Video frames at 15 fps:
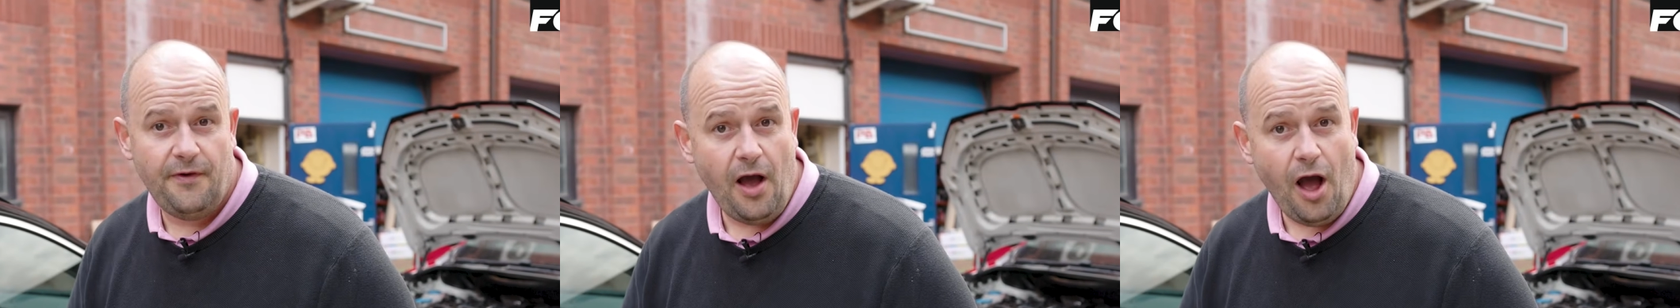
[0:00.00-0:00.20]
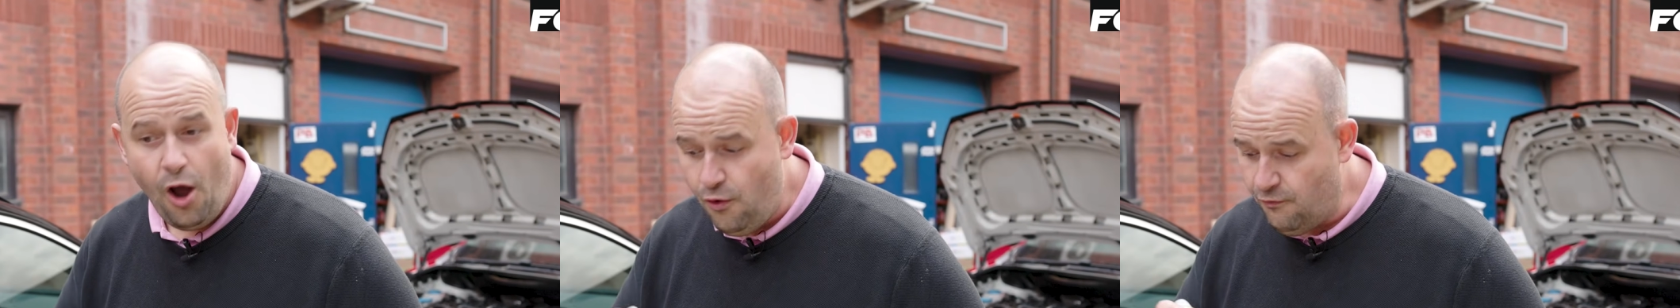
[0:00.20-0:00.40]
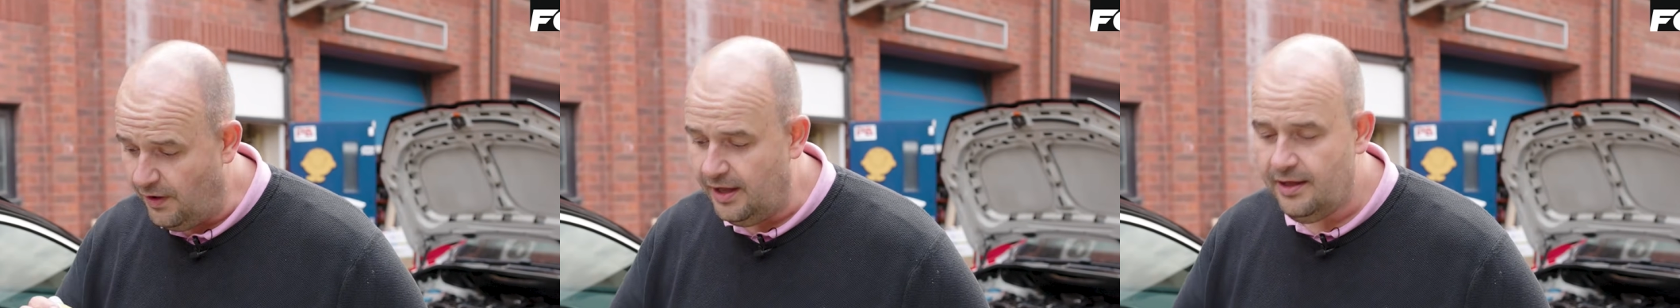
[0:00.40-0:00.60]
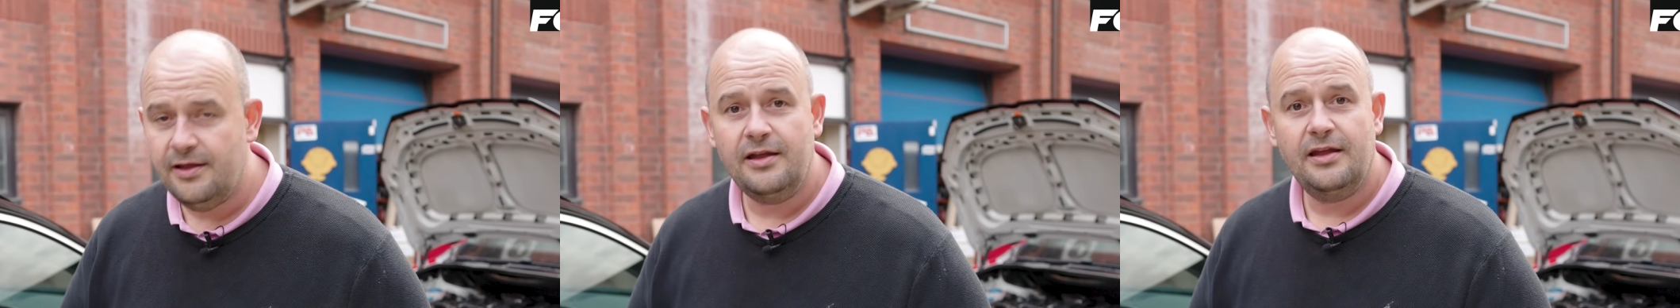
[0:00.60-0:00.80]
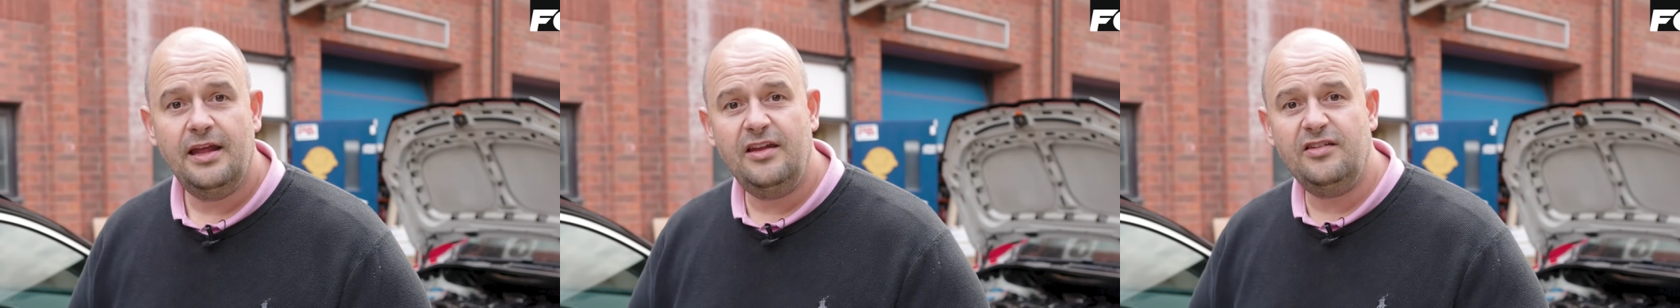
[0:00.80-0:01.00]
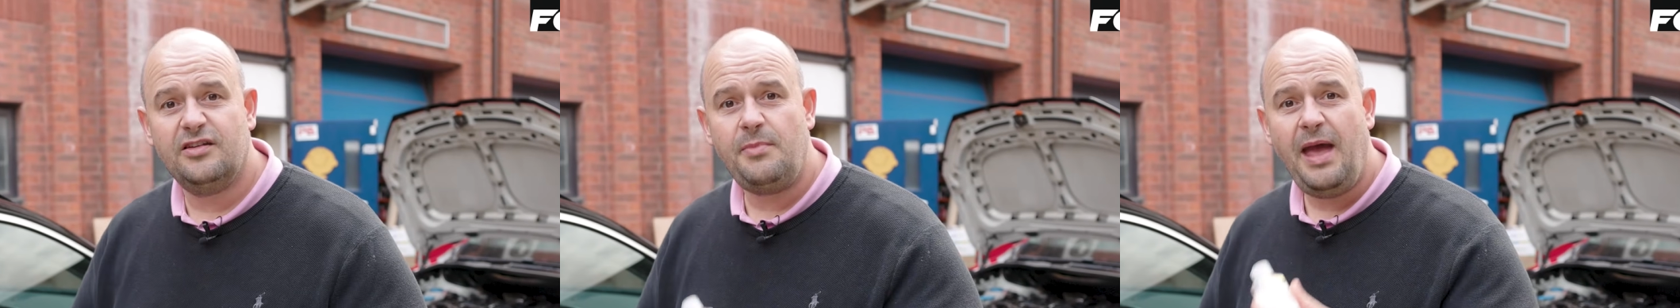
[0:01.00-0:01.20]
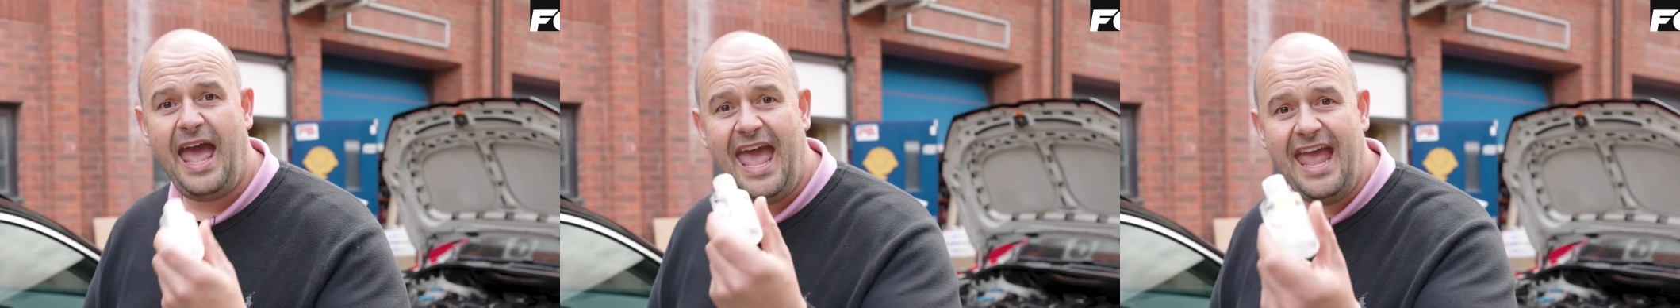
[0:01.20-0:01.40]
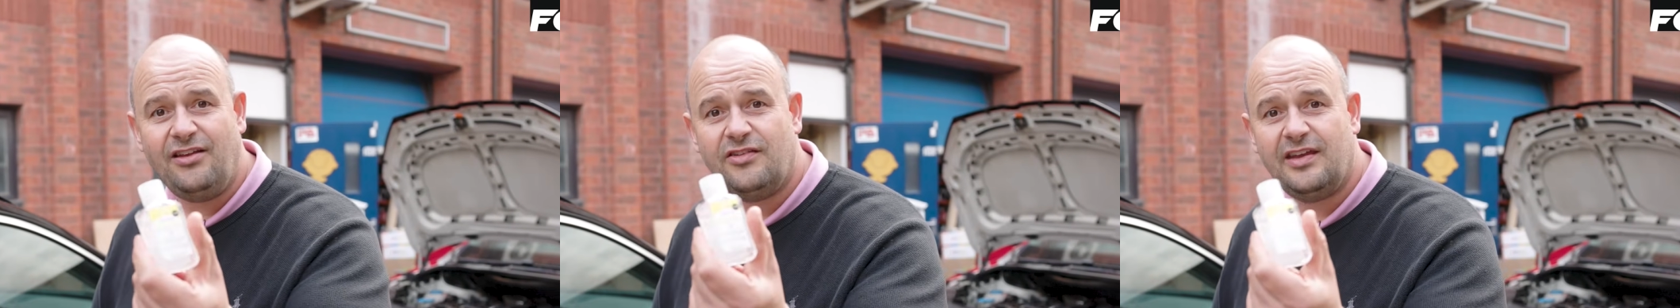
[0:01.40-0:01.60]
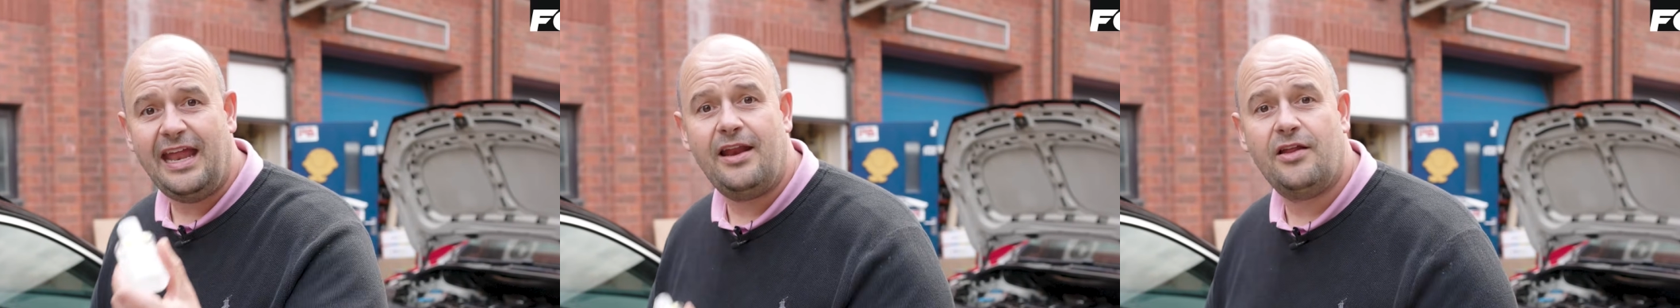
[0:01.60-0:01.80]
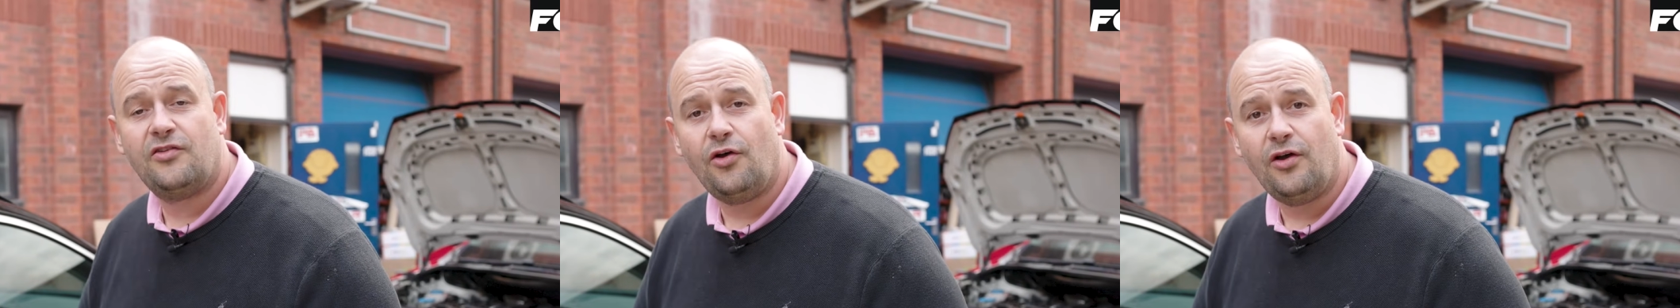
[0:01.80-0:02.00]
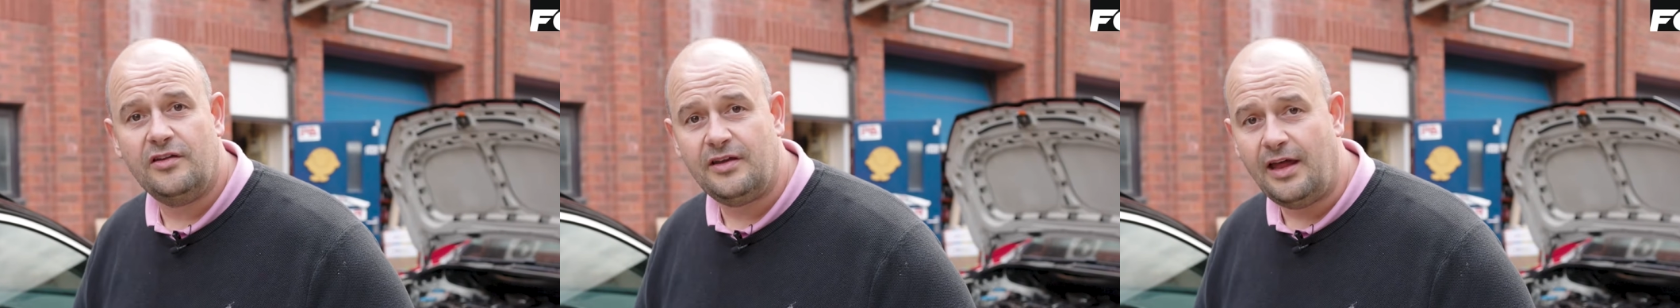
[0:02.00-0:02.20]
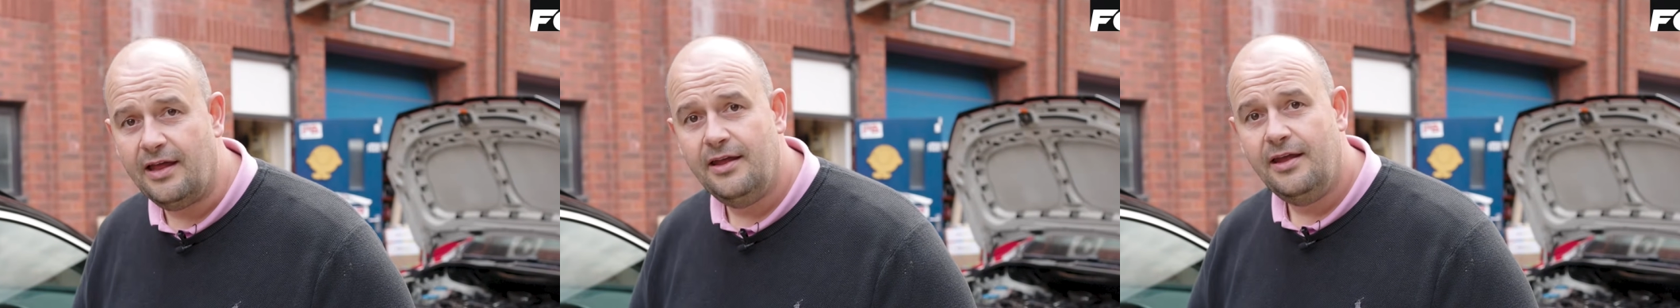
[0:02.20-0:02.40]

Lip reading: over is some hand sanitizer,